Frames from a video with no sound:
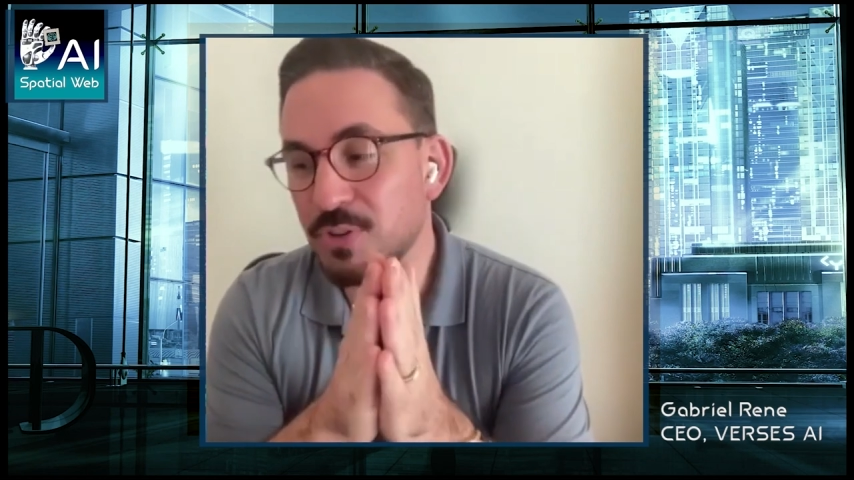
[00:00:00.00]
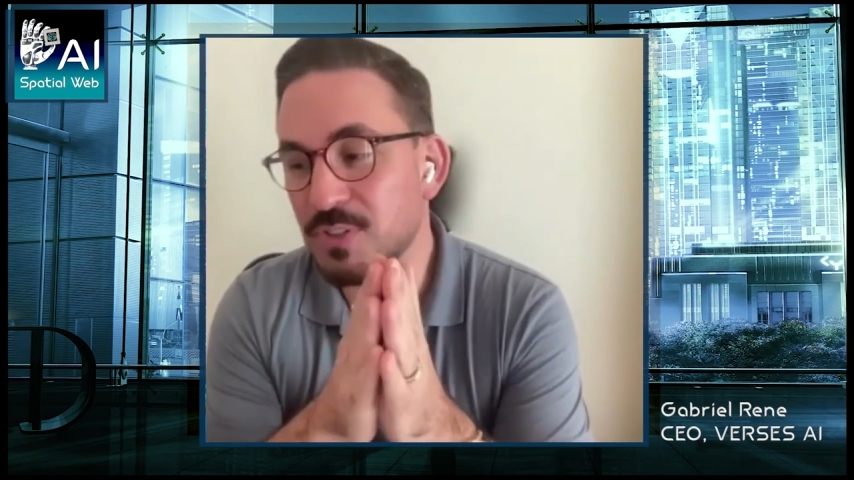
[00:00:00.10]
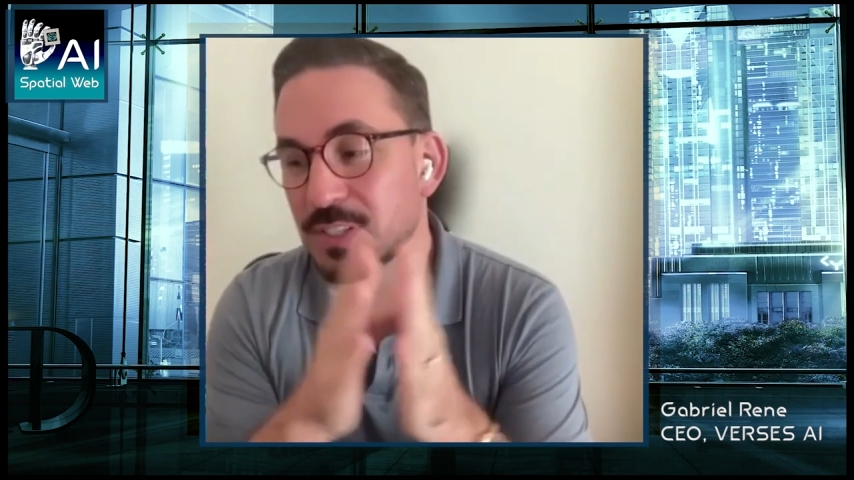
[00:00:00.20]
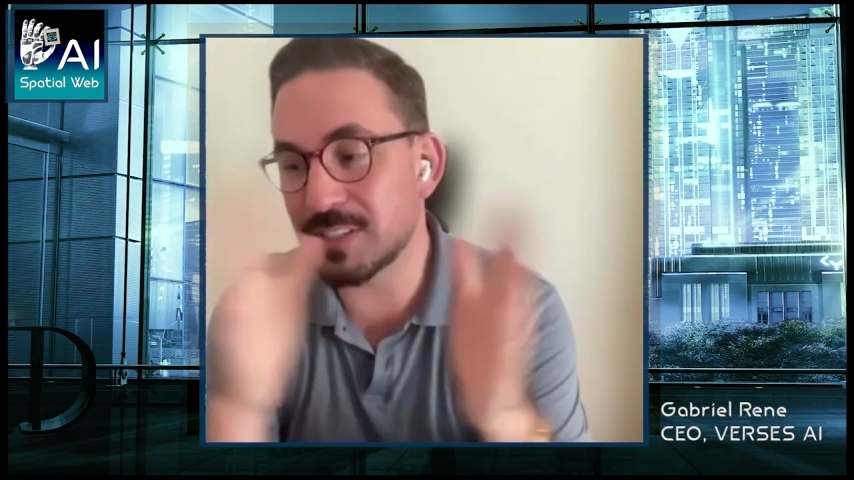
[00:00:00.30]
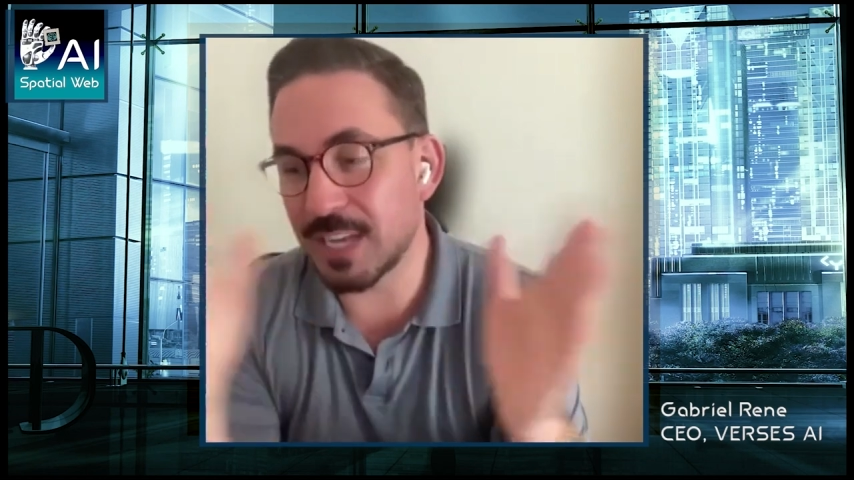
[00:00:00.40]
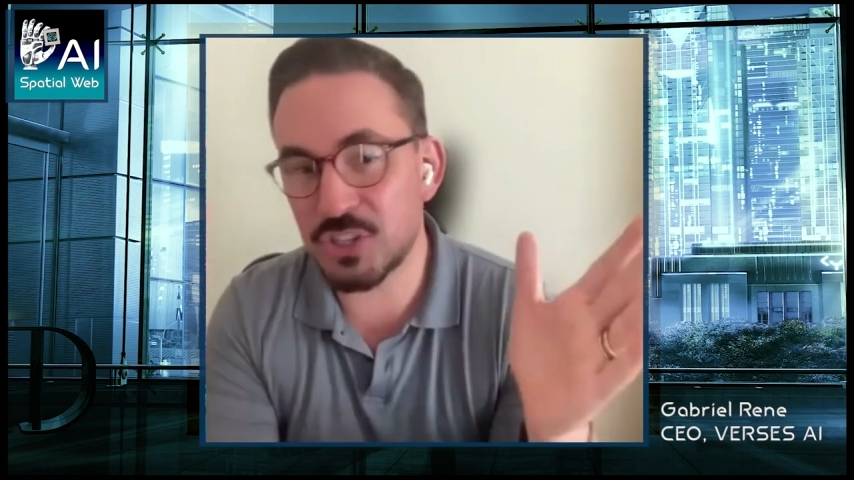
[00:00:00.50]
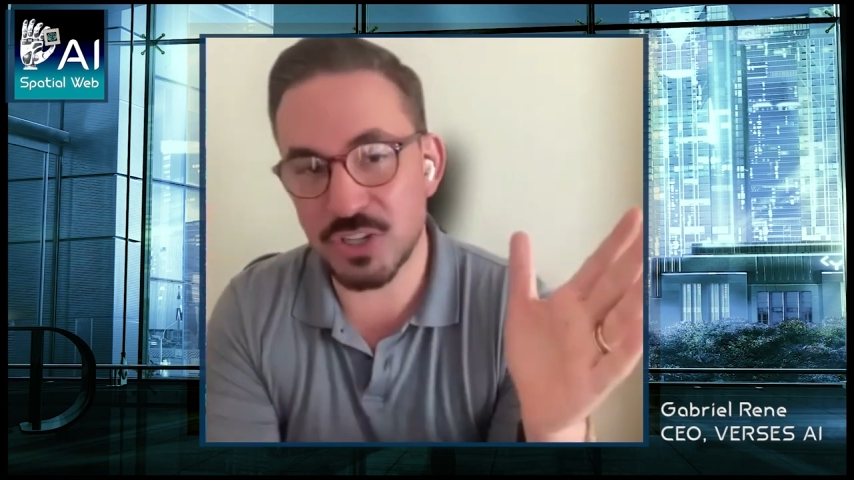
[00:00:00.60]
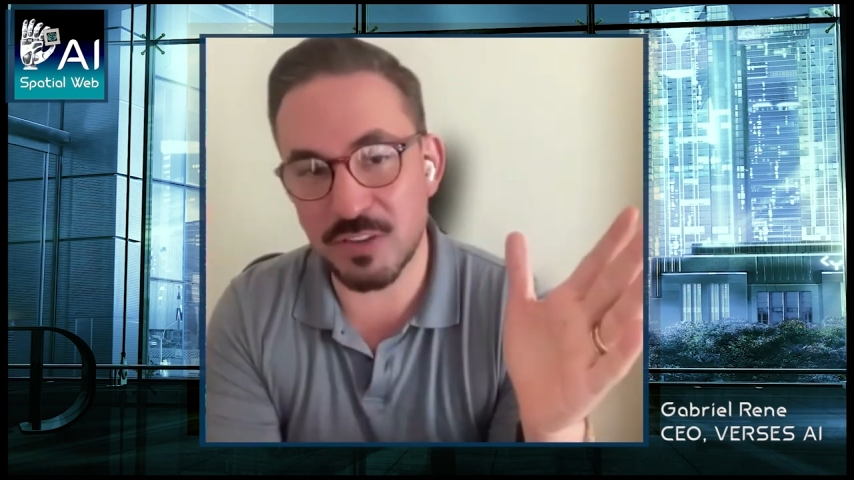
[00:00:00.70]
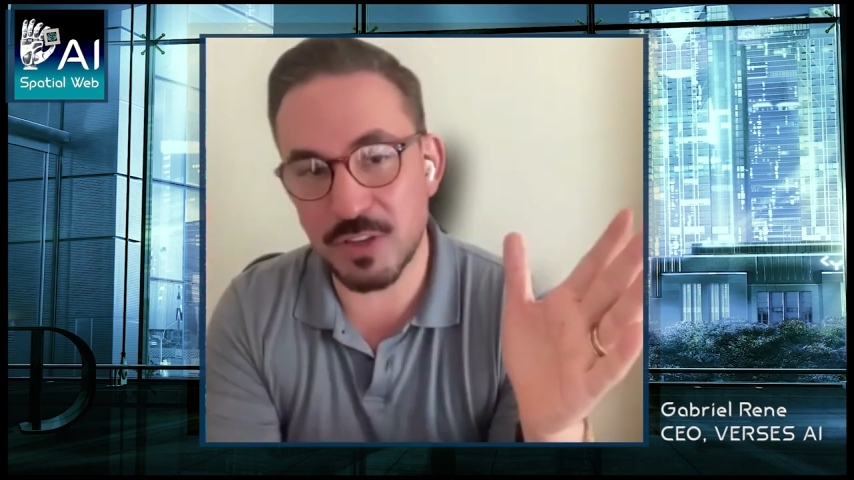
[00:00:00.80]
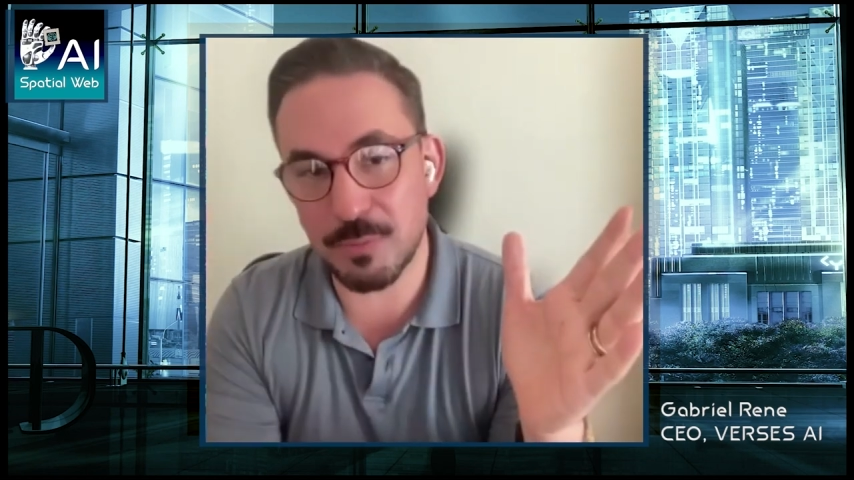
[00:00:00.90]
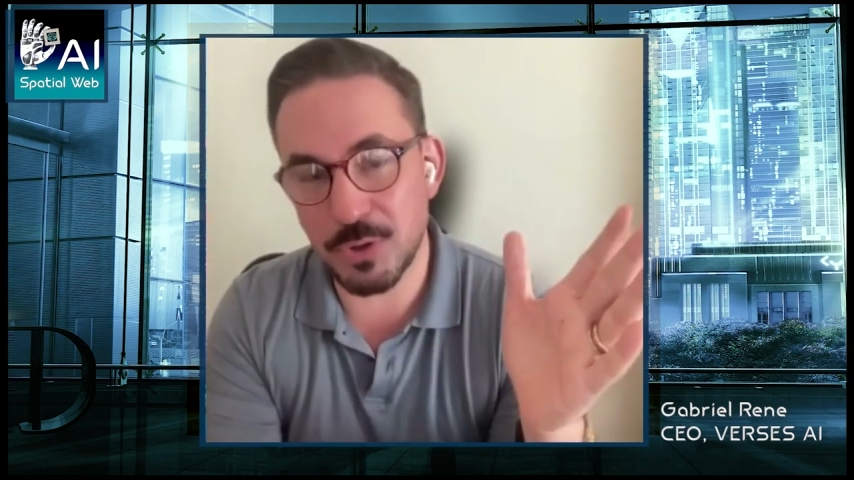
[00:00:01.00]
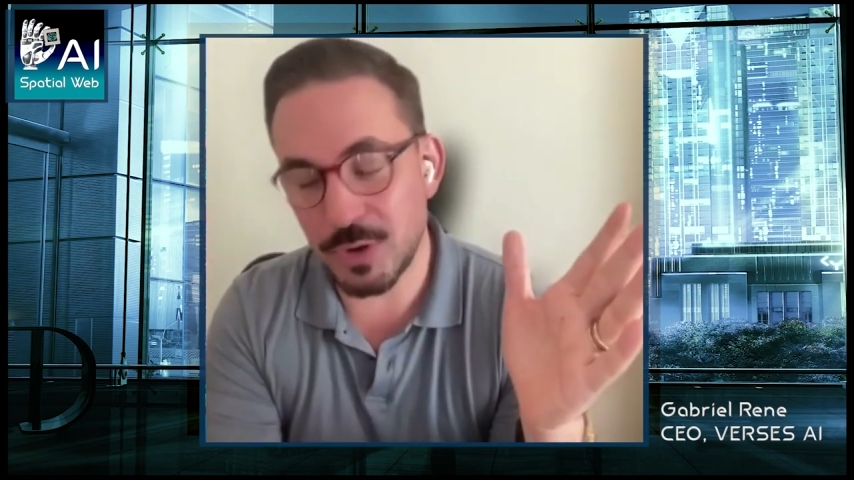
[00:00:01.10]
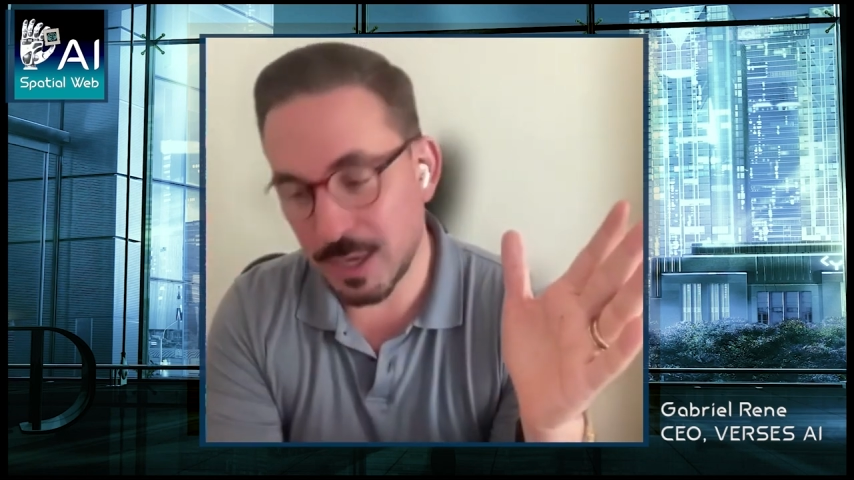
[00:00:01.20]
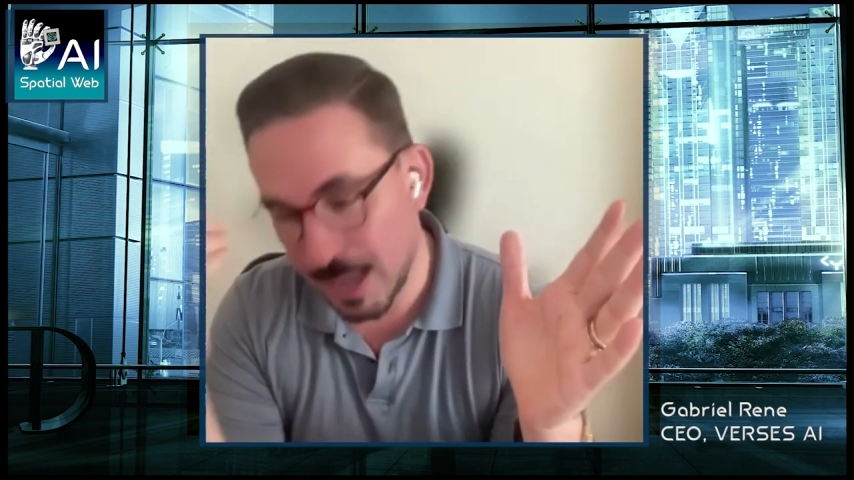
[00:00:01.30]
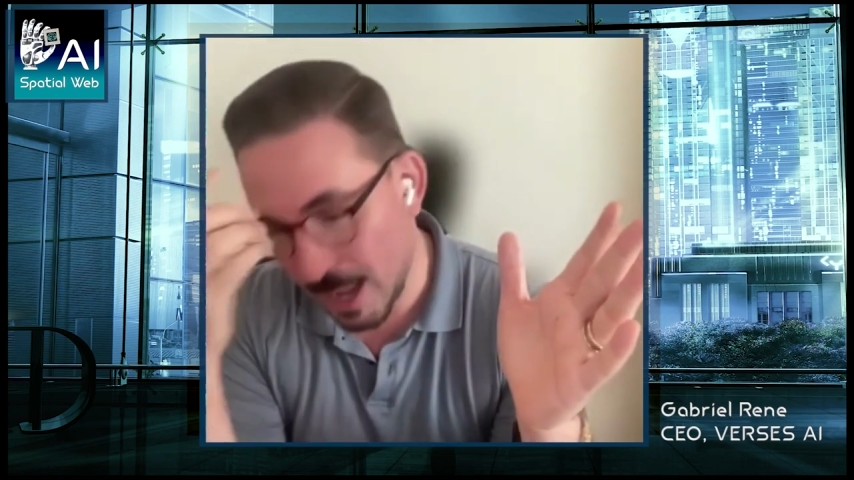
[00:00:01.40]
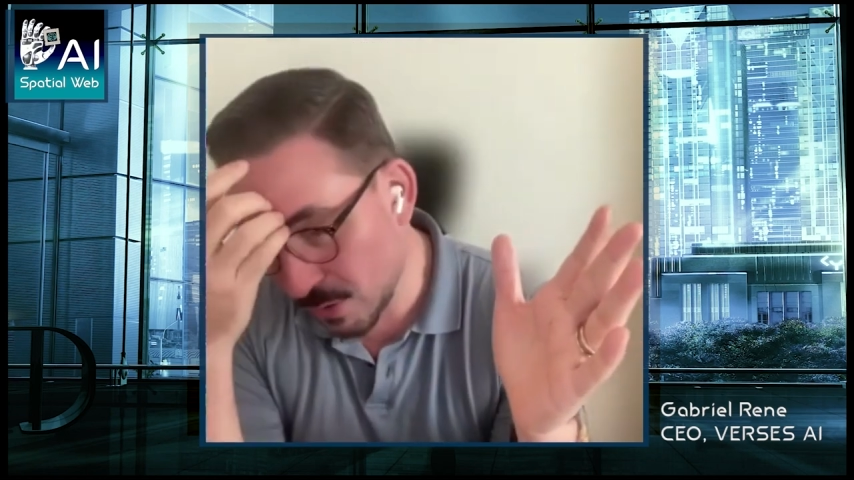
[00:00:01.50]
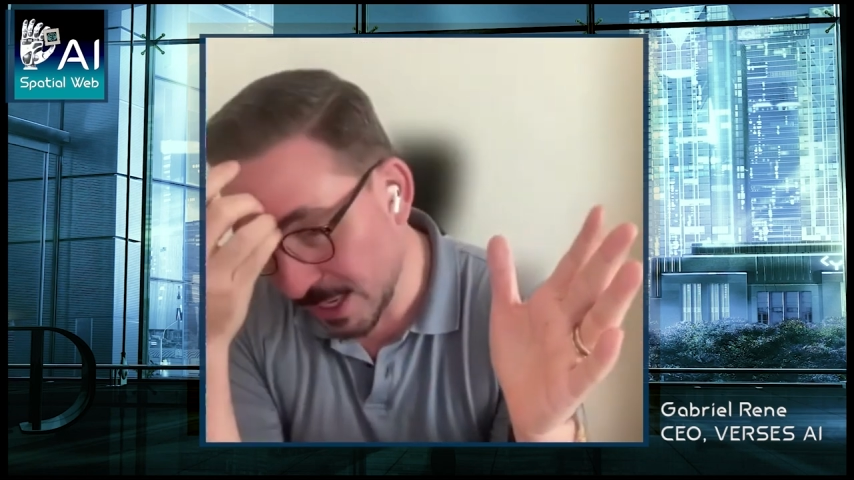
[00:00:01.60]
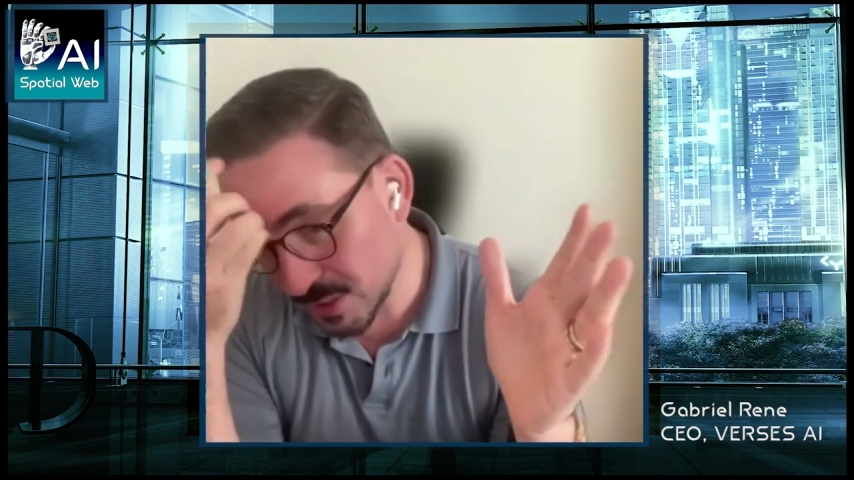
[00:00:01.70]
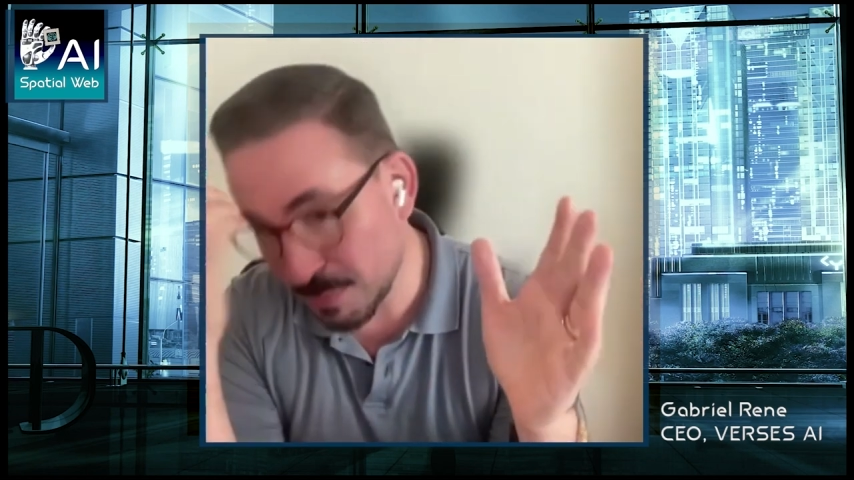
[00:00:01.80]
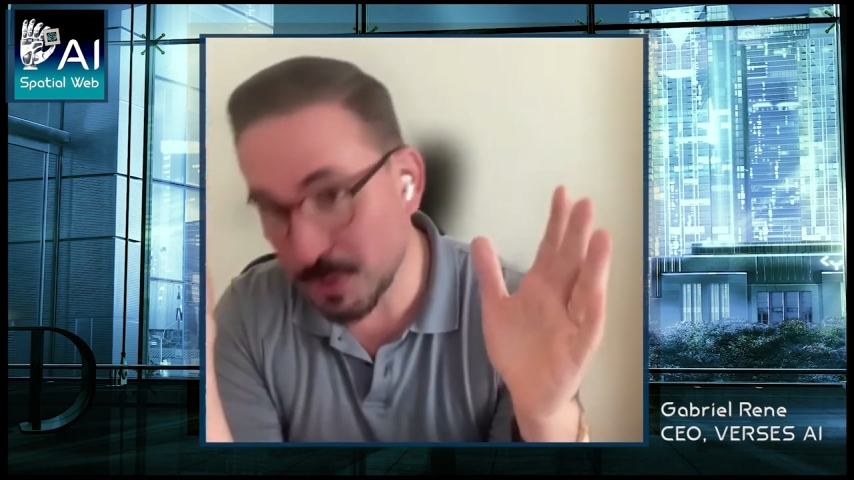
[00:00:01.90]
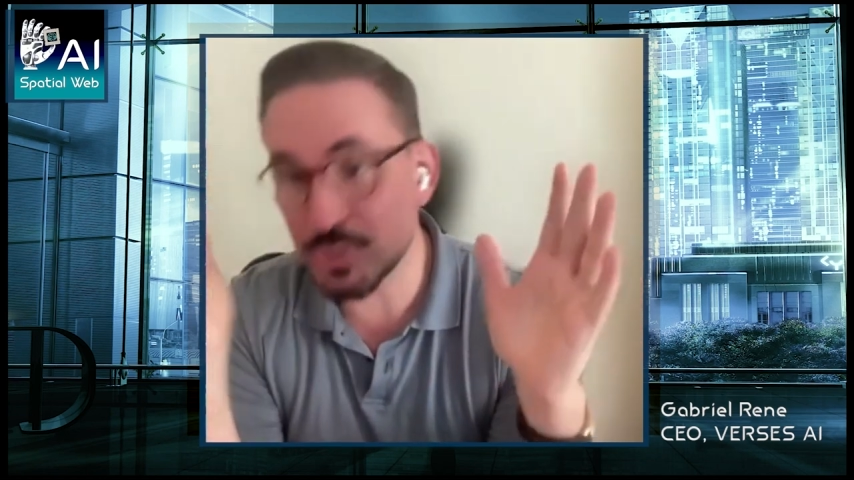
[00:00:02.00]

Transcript: So the personalization of computing now,